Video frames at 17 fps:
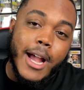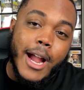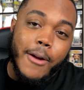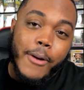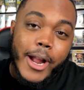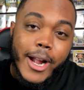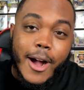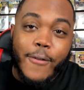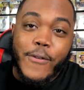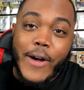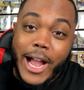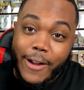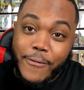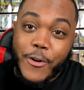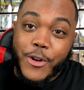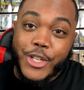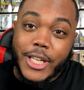I rank on
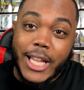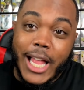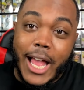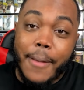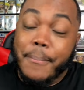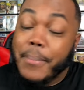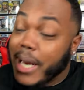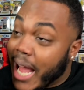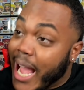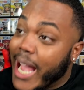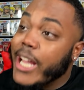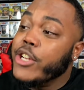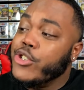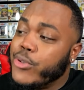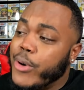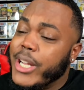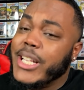Fire Force a lot, but I
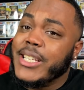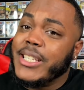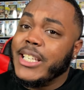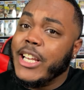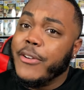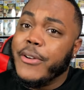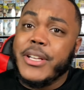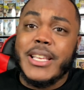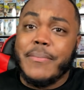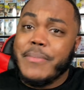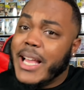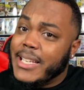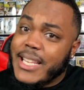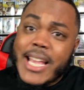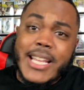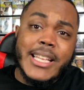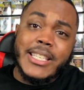enjoy the series. I'm
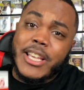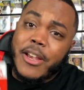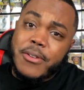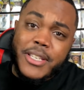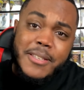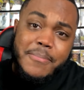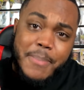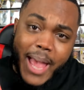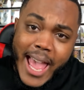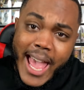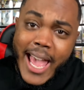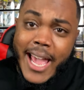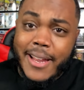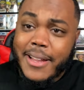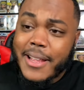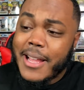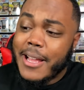not saying the series is
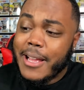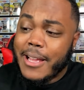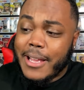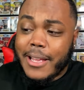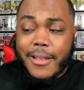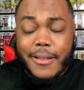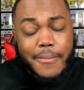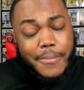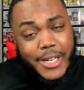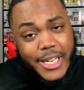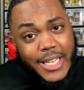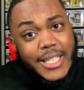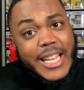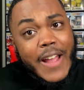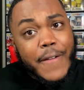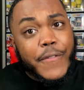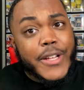bad, but
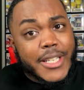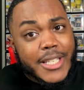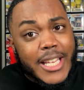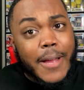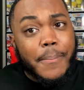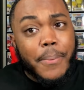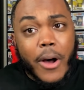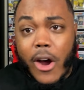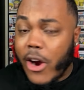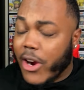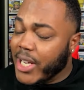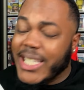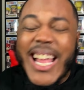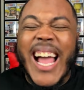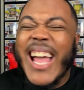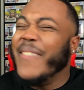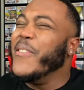it's definitely subpar.
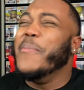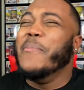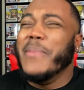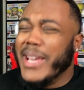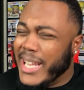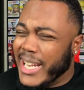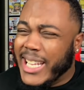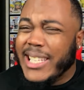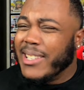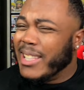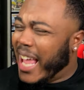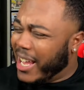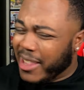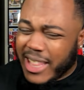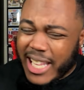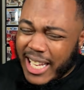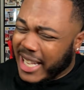It's not even mid. It's
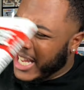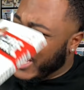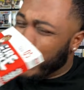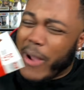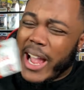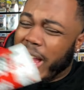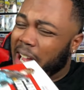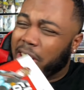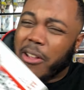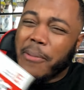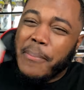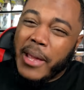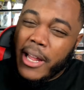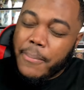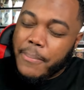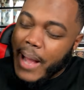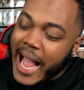like literally right under
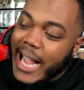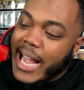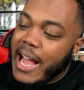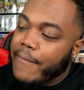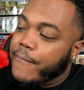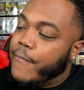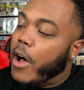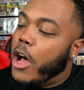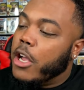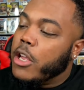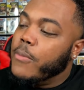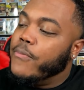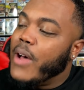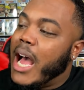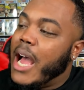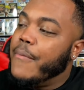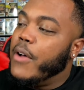mid. But I got Volume
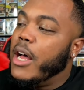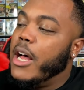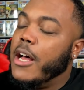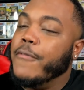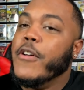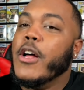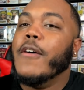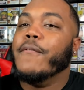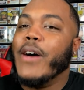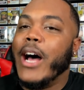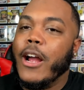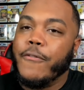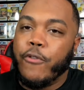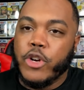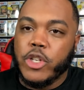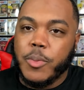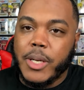5 of
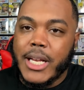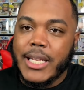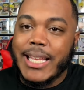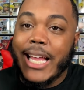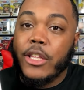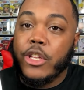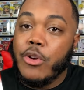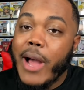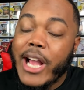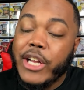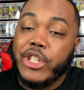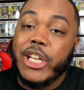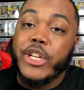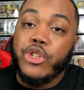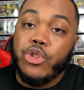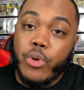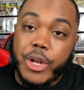Fire Force because I do
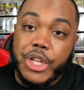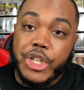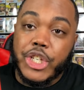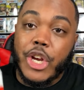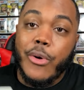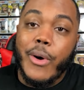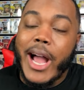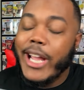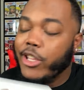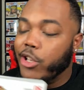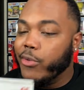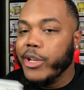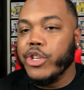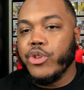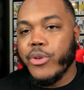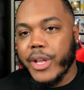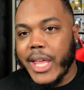actually enjoy the show. I do
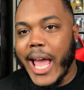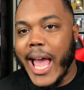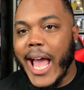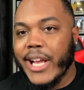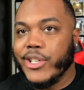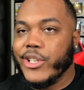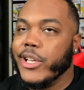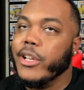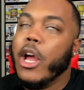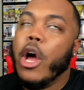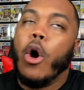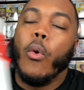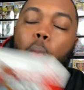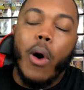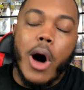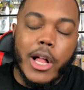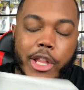enjoy the action
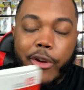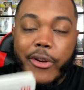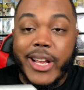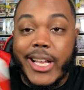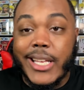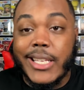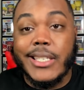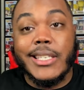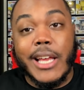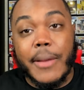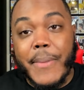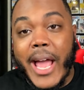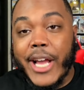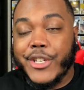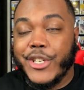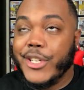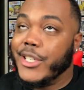while there is some
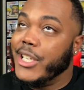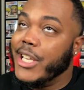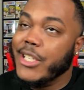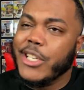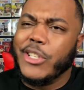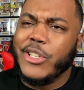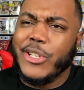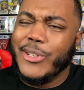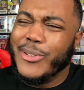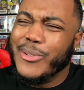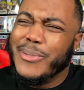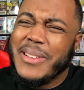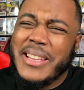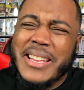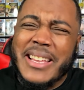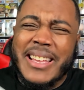action. Season 2,